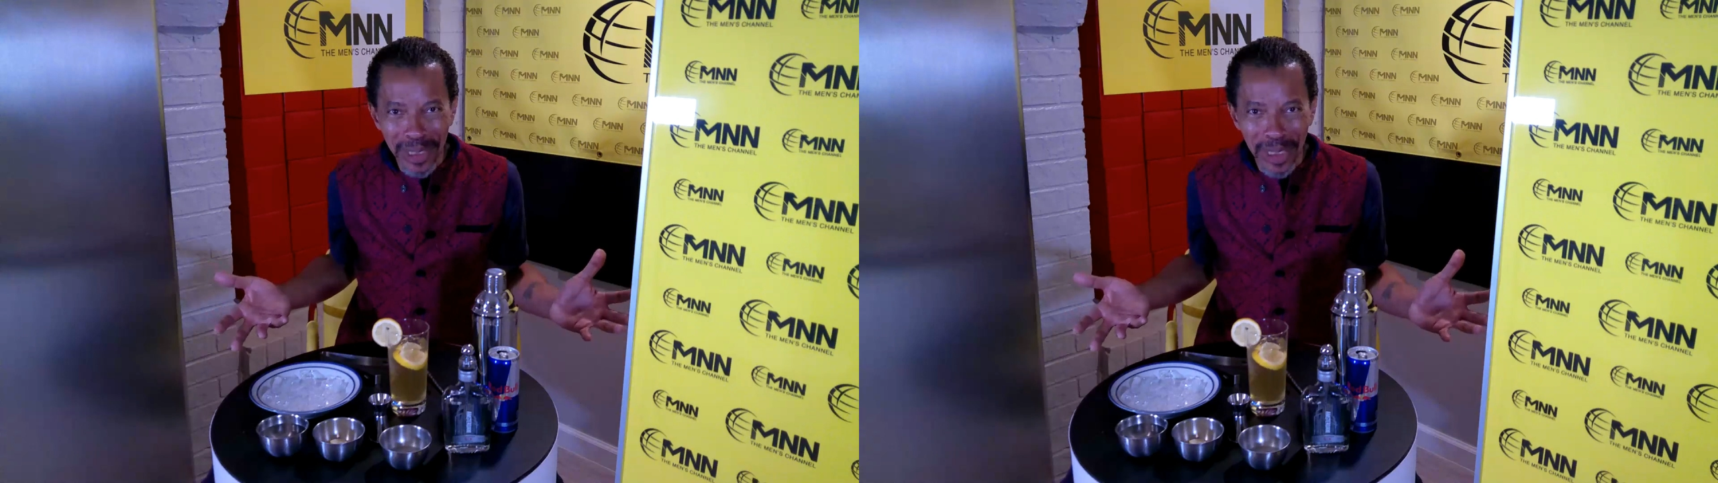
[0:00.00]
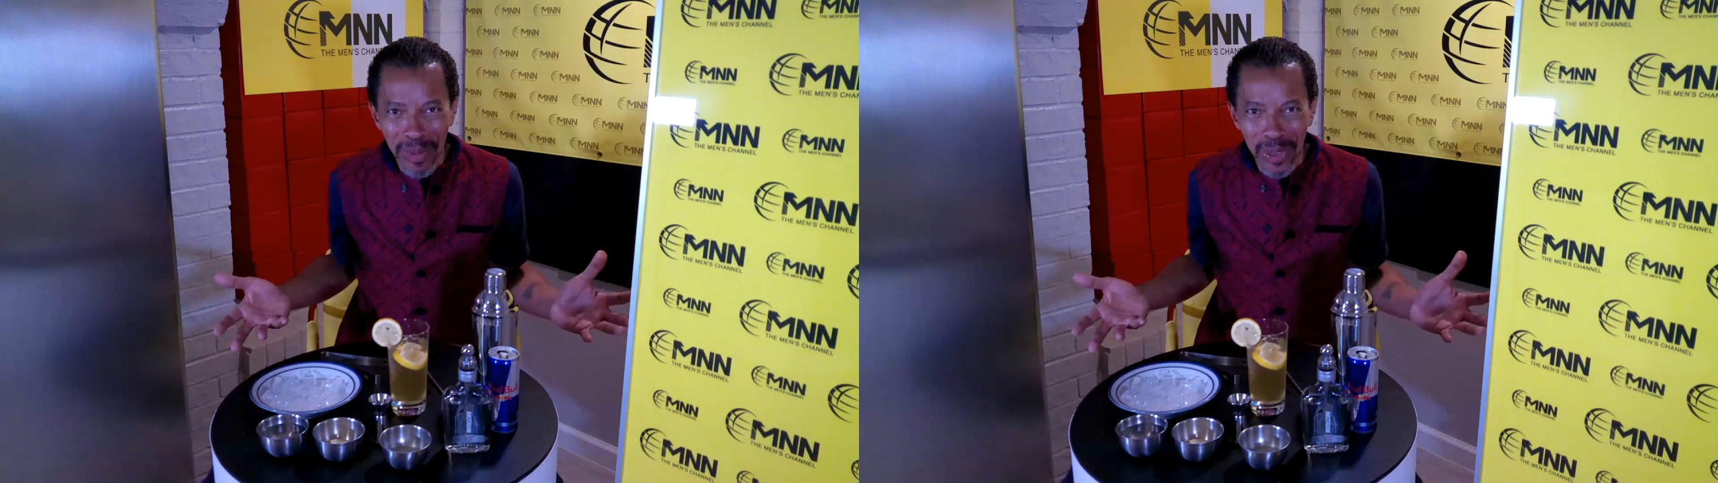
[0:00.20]

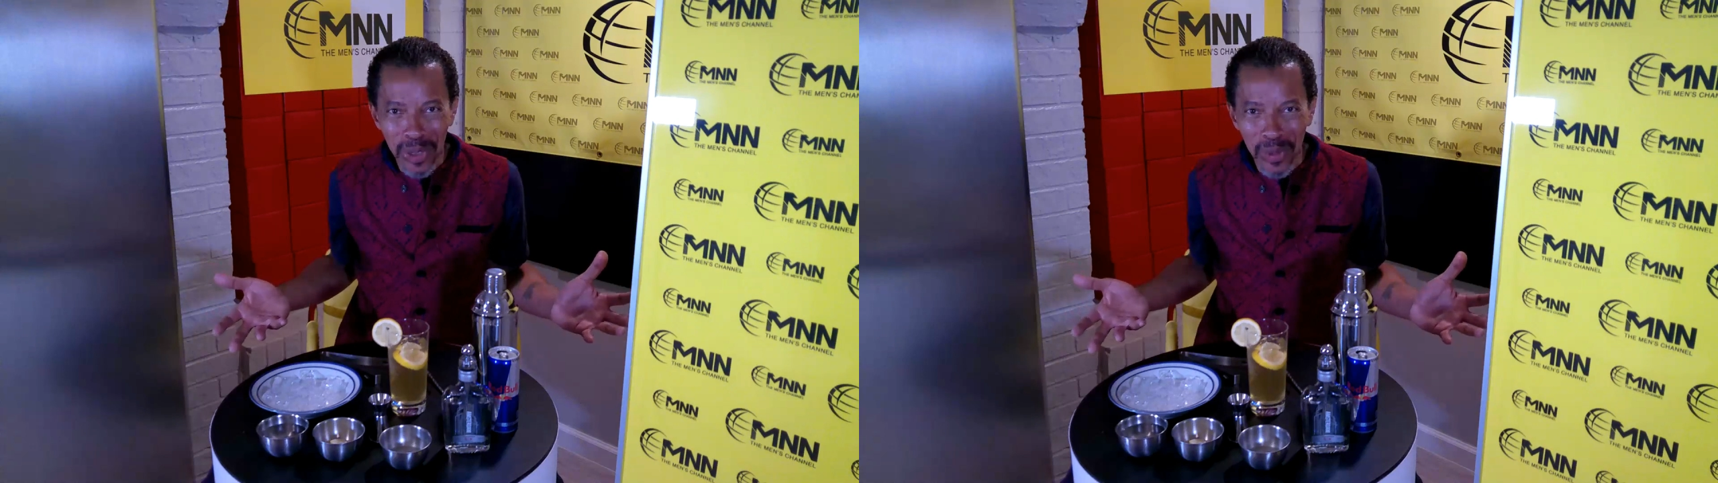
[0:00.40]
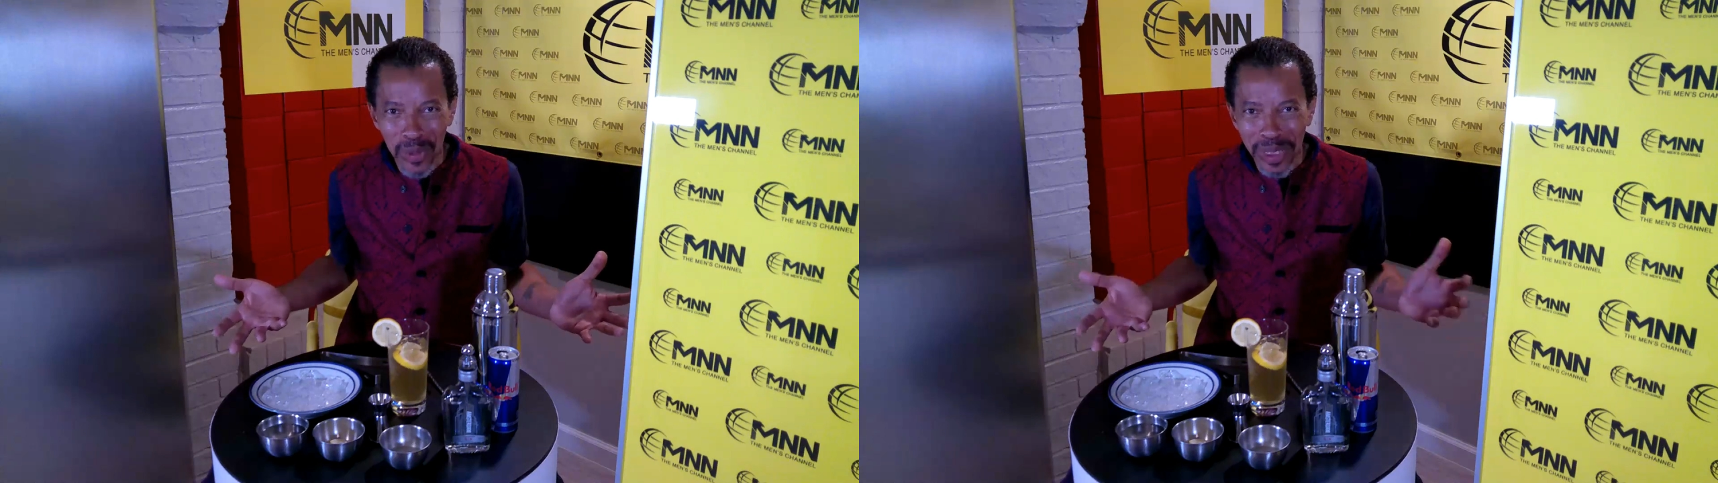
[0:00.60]
Some of the
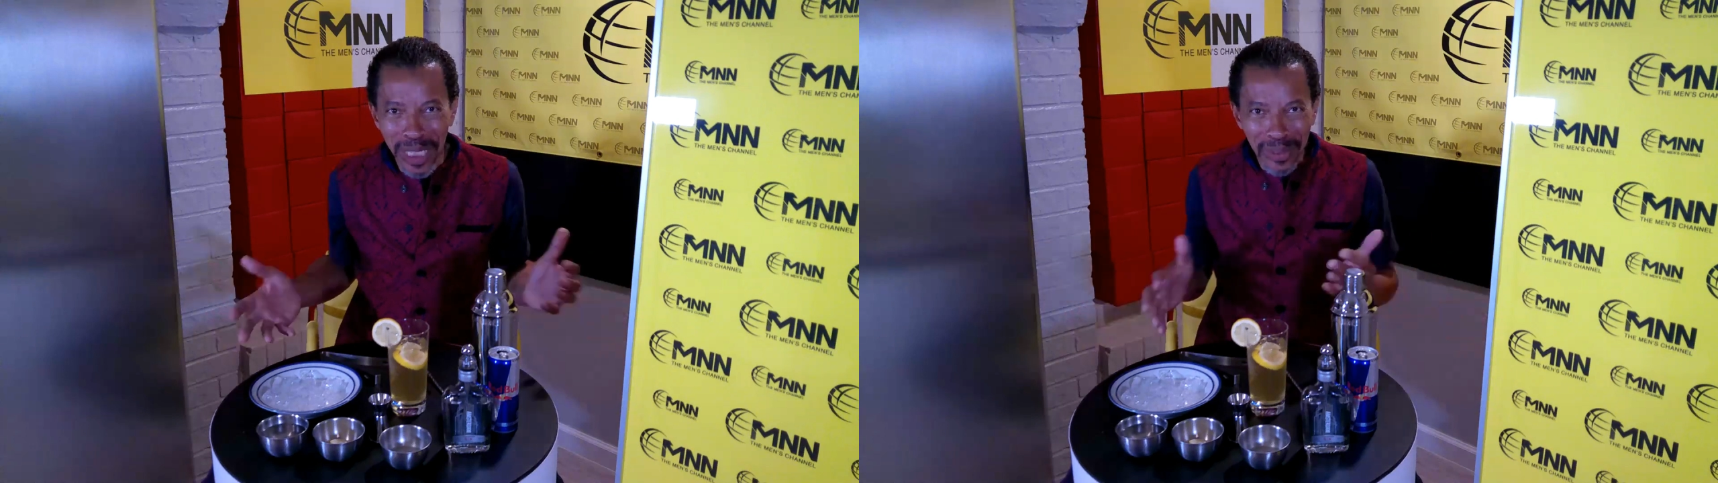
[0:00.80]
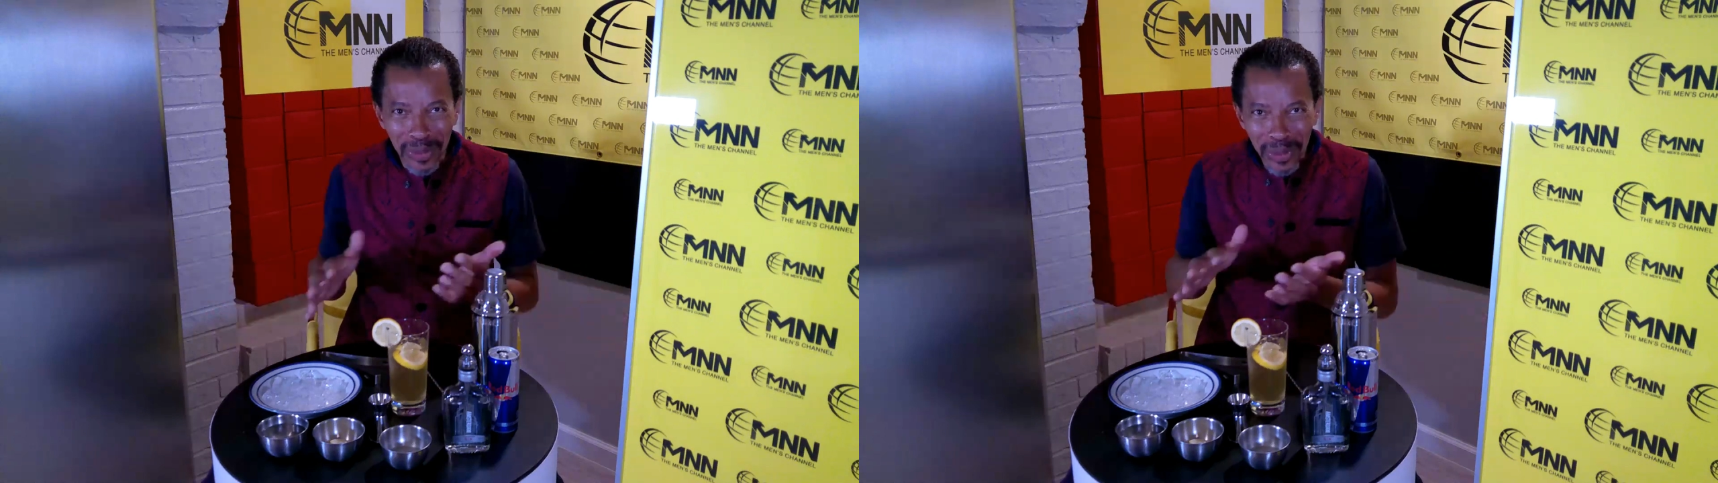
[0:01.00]
stores
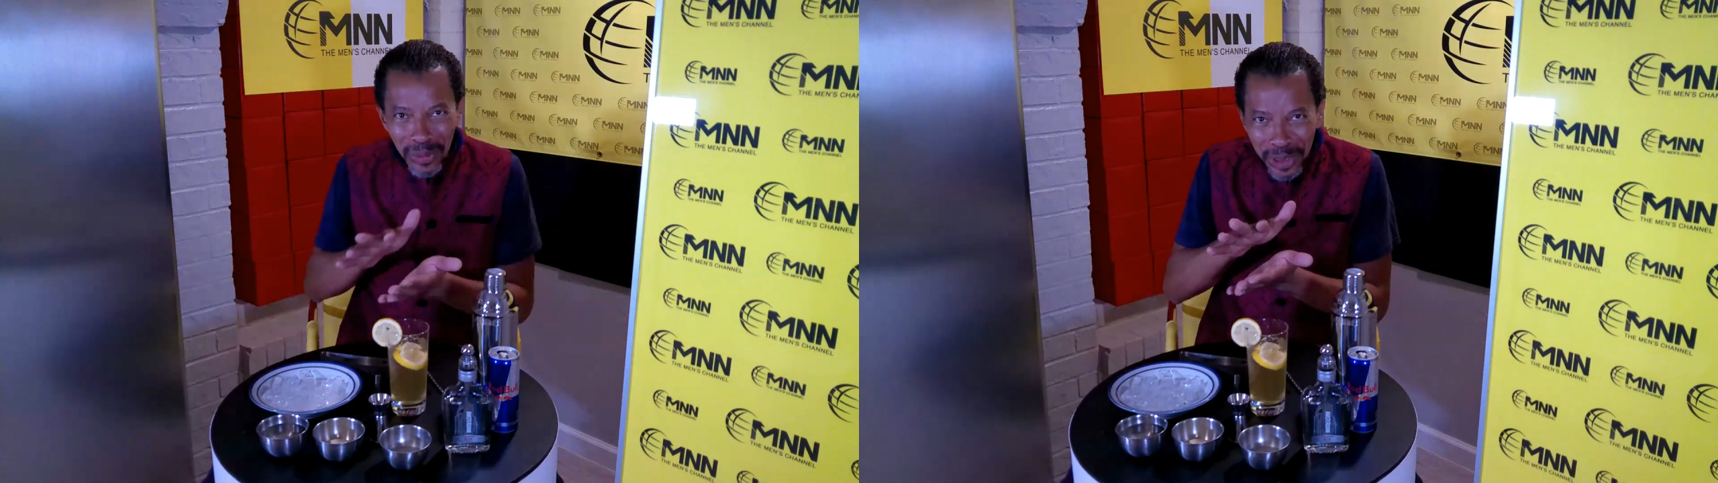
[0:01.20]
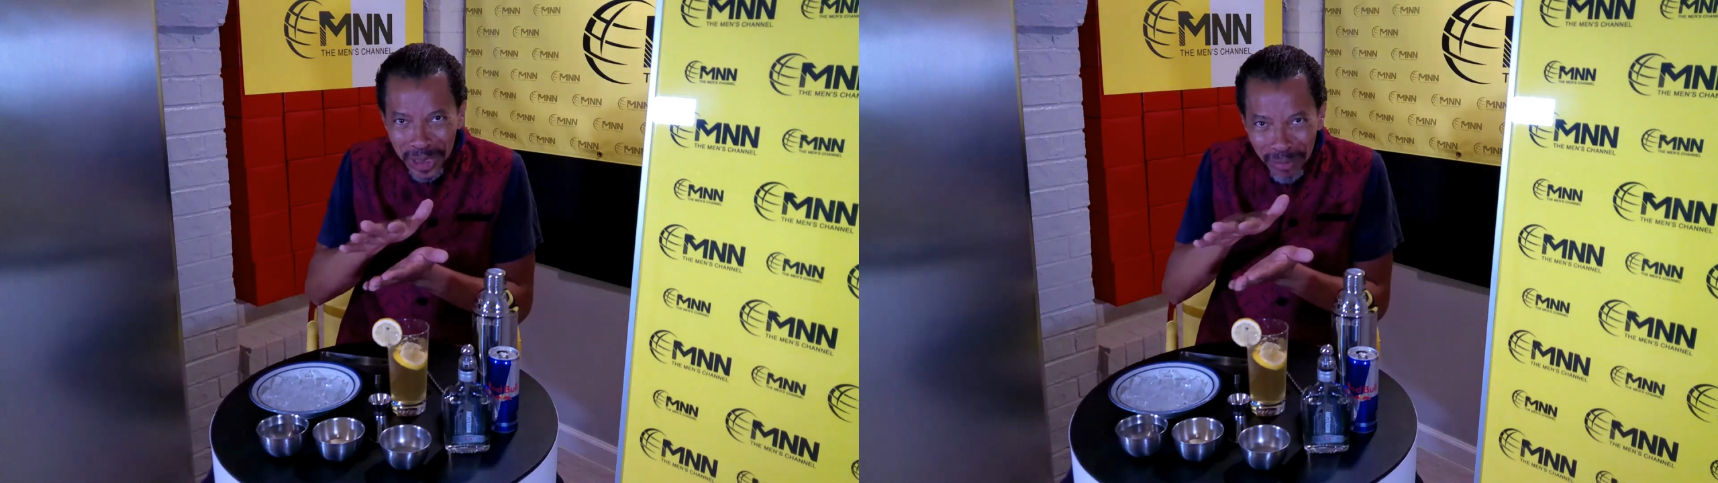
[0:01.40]
got those
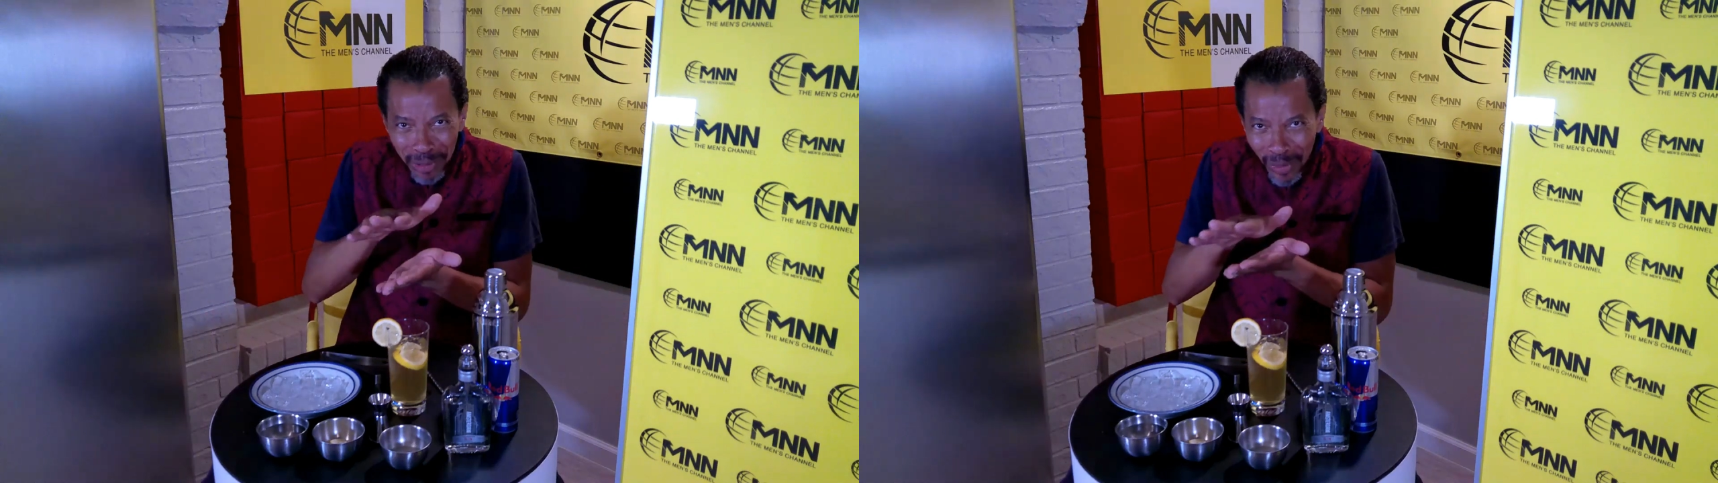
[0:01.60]
little cheap